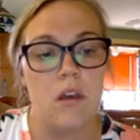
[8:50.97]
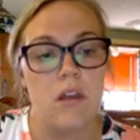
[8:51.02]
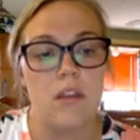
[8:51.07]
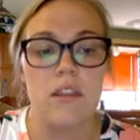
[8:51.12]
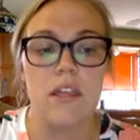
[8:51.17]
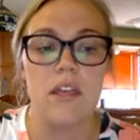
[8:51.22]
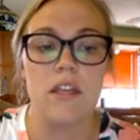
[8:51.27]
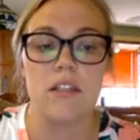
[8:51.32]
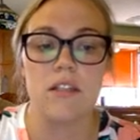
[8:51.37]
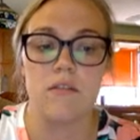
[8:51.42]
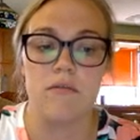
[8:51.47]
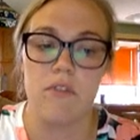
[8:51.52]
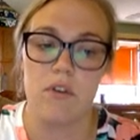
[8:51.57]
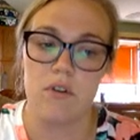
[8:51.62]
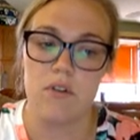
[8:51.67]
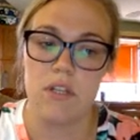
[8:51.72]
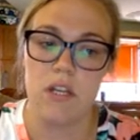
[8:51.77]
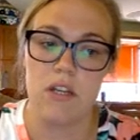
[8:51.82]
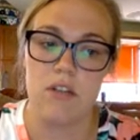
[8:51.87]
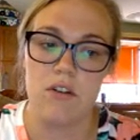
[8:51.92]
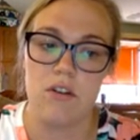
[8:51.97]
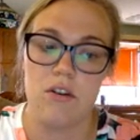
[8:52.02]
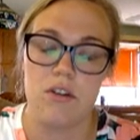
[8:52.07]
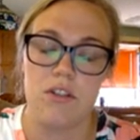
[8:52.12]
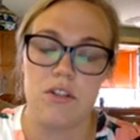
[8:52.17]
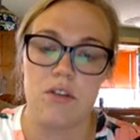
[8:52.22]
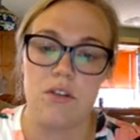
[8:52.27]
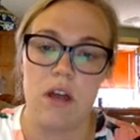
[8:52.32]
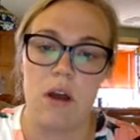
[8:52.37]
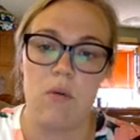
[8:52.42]
things of those natures,
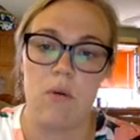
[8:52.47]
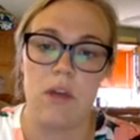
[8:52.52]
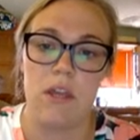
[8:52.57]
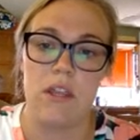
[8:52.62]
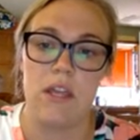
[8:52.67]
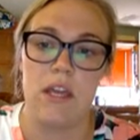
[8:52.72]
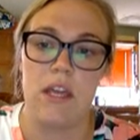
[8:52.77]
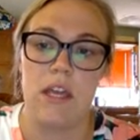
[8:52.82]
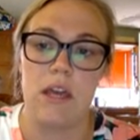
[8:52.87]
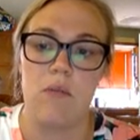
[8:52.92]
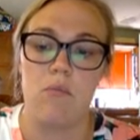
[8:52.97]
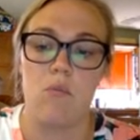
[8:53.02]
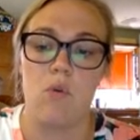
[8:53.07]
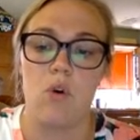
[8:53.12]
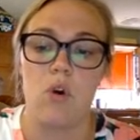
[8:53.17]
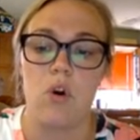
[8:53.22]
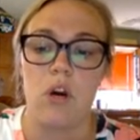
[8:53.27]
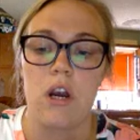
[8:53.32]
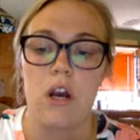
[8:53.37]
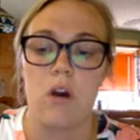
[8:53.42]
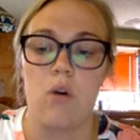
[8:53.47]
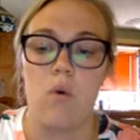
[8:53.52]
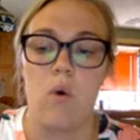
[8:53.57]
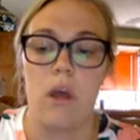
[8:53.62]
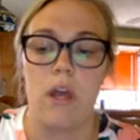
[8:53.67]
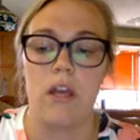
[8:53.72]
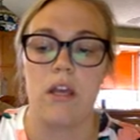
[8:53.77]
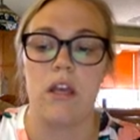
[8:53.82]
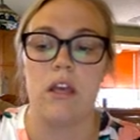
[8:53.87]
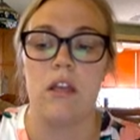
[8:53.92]
so that way they get more
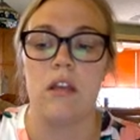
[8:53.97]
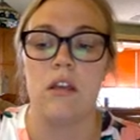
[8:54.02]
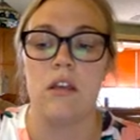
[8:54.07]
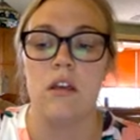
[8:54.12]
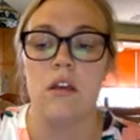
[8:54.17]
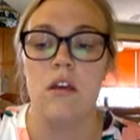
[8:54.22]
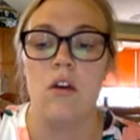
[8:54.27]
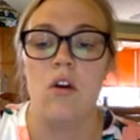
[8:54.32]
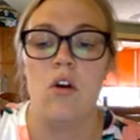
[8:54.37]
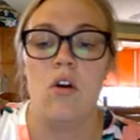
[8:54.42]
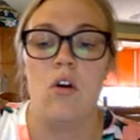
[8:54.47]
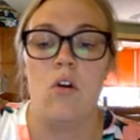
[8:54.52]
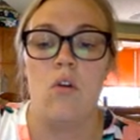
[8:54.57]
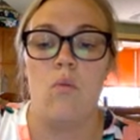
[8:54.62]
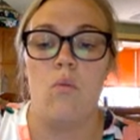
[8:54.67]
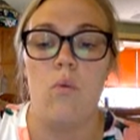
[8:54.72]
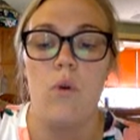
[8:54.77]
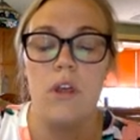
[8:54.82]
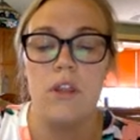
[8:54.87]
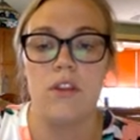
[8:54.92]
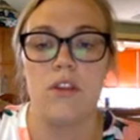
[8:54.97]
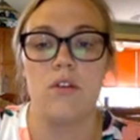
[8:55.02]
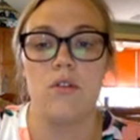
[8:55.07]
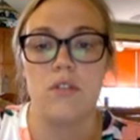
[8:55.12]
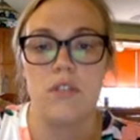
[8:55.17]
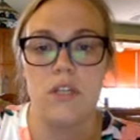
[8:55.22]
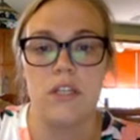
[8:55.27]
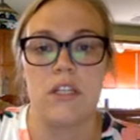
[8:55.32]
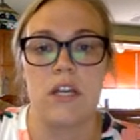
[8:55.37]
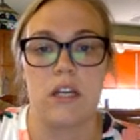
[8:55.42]
acquainted with
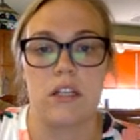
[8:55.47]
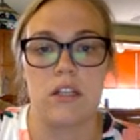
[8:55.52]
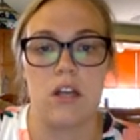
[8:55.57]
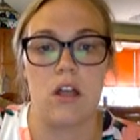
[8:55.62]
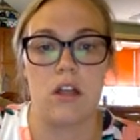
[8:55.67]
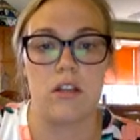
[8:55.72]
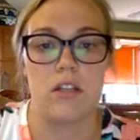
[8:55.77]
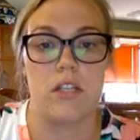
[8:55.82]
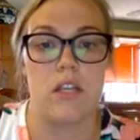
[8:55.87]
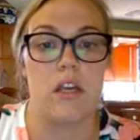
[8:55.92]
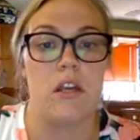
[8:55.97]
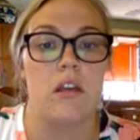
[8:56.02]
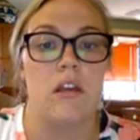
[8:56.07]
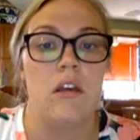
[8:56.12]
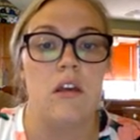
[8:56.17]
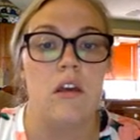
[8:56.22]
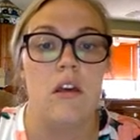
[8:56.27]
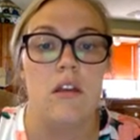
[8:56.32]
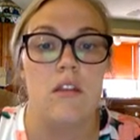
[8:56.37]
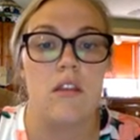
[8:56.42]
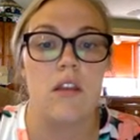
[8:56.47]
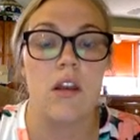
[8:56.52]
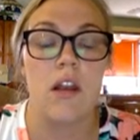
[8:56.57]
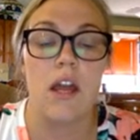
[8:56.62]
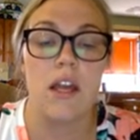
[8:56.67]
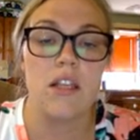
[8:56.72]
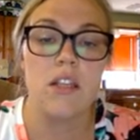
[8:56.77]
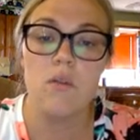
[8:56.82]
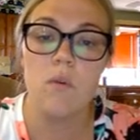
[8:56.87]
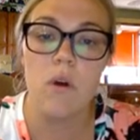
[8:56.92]
using technology. The
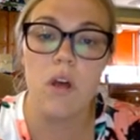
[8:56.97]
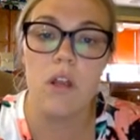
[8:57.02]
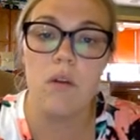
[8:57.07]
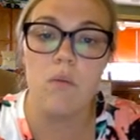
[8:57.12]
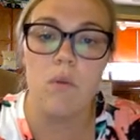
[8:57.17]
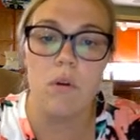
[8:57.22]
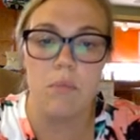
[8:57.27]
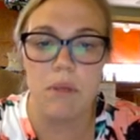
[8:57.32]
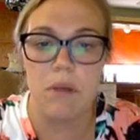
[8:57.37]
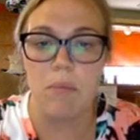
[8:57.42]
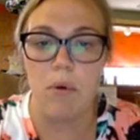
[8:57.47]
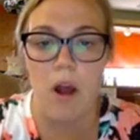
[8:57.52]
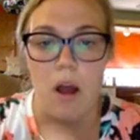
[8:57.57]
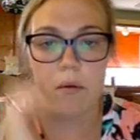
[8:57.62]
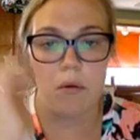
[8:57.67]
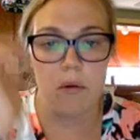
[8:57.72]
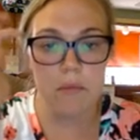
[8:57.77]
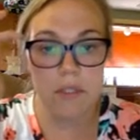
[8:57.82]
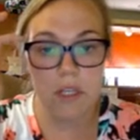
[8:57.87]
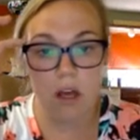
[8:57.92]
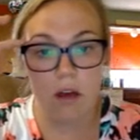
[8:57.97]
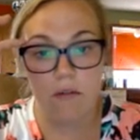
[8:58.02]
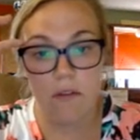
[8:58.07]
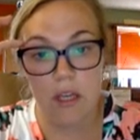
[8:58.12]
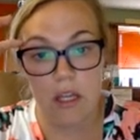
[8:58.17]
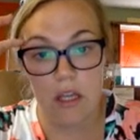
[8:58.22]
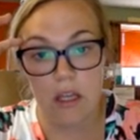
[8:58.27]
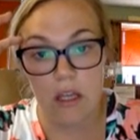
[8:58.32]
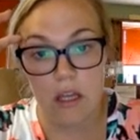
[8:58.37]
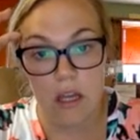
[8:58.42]
next one would be problem
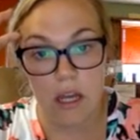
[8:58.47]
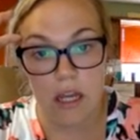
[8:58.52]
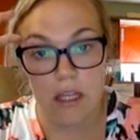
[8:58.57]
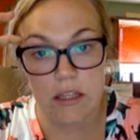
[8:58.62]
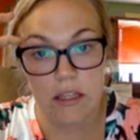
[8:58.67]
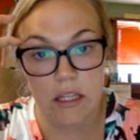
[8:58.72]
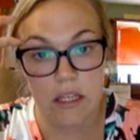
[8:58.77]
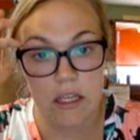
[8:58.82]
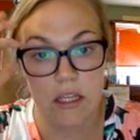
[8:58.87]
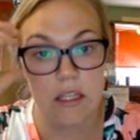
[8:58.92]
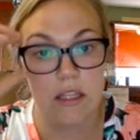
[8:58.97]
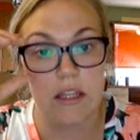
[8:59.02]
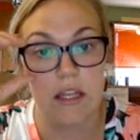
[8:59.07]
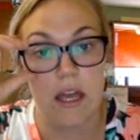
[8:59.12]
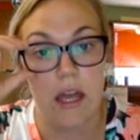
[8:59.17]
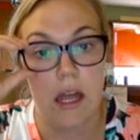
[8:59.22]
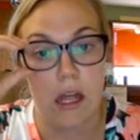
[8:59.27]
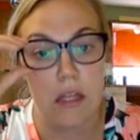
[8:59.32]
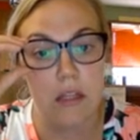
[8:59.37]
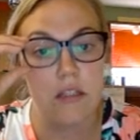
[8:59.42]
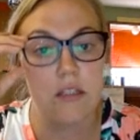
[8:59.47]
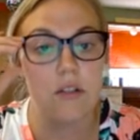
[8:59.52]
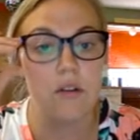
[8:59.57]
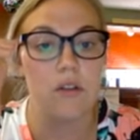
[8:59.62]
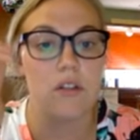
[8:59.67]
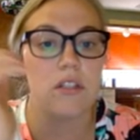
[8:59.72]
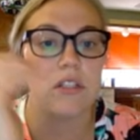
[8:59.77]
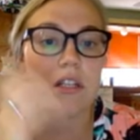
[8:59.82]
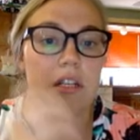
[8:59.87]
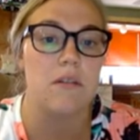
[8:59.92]
solving. I think that
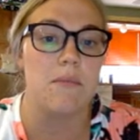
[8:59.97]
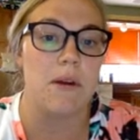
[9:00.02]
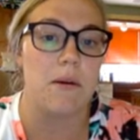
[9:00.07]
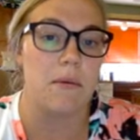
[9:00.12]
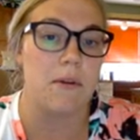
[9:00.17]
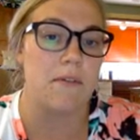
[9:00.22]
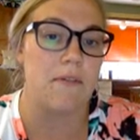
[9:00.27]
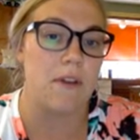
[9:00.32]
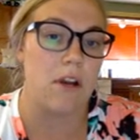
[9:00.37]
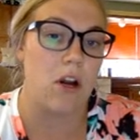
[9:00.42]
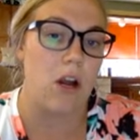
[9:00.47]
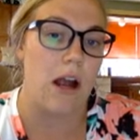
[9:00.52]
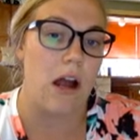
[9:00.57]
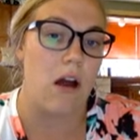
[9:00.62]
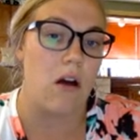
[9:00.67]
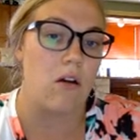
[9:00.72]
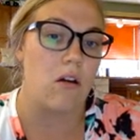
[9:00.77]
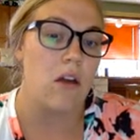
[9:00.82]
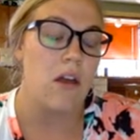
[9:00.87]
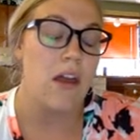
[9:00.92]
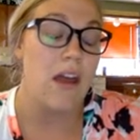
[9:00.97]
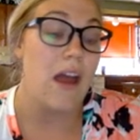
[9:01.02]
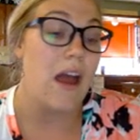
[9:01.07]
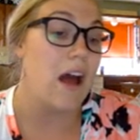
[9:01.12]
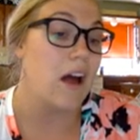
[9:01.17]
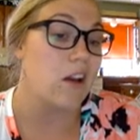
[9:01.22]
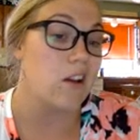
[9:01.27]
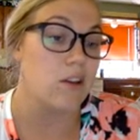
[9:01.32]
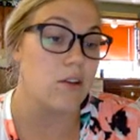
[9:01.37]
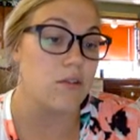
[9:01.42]
students need to be able to figure out
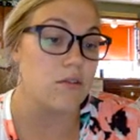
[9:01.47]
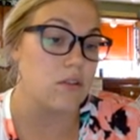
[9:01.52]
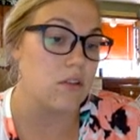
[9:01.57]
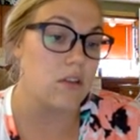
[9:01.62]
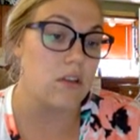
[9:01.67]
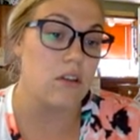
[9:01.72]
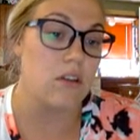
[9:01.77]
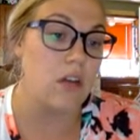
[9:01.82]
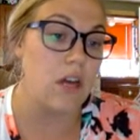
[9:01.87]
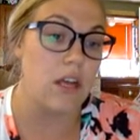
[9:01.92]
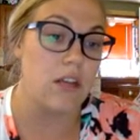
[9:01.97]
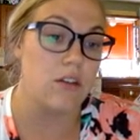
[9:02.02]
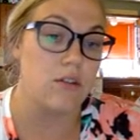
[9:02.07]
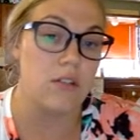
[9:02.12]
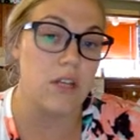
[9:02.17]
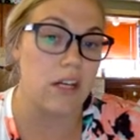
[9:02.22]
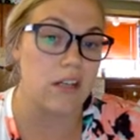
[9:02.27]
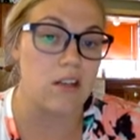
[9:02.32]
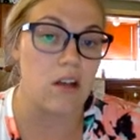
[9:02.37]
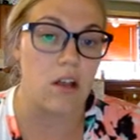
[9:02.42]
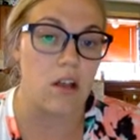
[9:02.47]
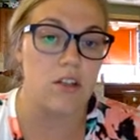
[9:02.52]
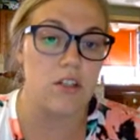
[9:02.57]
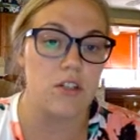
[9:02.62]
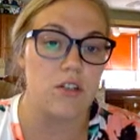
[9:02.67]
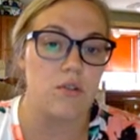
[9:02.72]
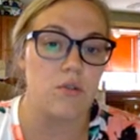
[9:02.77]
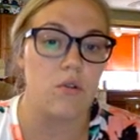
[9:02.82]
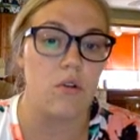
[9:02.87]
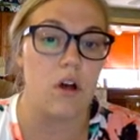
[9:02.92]
how to use a new
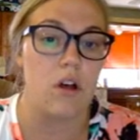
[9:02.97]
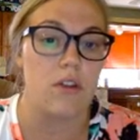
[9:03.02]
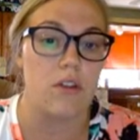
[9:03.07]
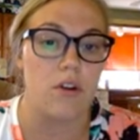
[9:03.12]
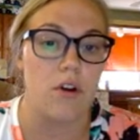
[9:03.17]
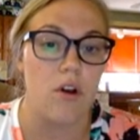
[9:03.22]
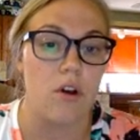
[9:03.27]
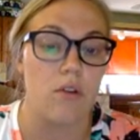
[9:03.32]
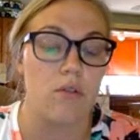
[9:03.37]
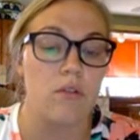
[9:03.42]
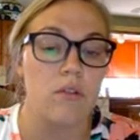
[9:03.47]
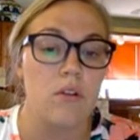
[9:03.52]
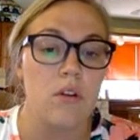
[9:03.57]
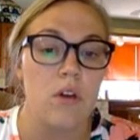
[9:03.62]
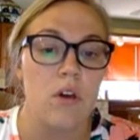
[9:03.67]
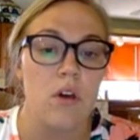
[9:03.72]
technology tool on their own,